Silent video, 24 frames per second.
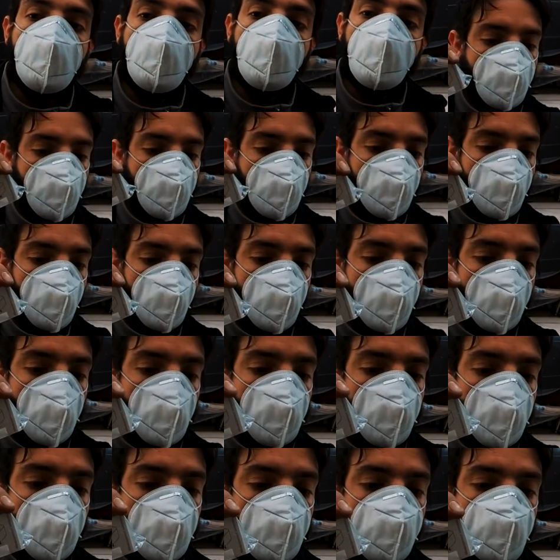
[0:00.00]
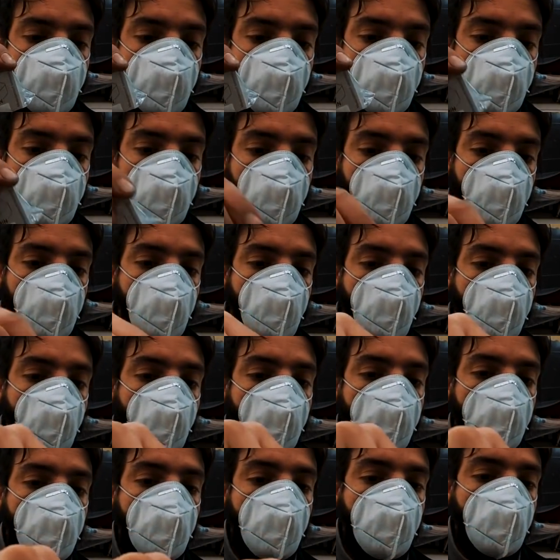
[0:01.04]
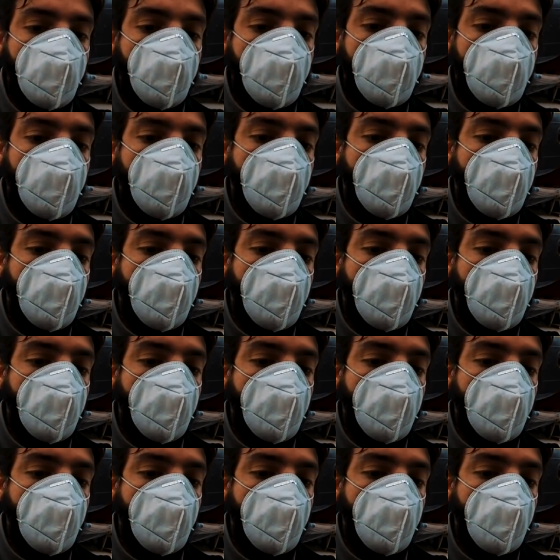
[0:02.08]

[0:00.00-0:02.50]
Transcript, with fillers: is minimum and maximum, you put here,